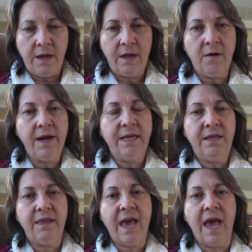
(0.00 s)
And I
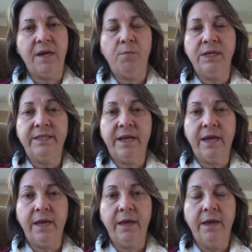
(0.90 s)
did that by
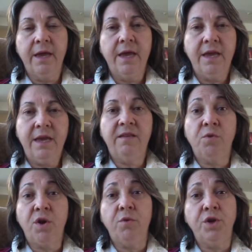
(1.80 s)
saying, here's
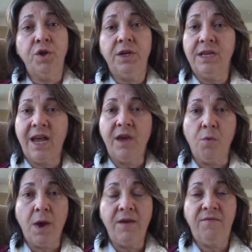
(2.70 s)
what I want you to take
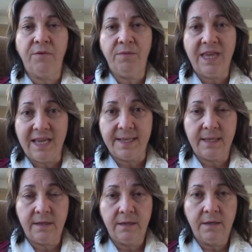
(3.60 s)
away from
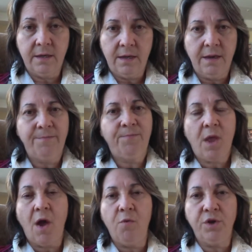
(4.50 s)
this. I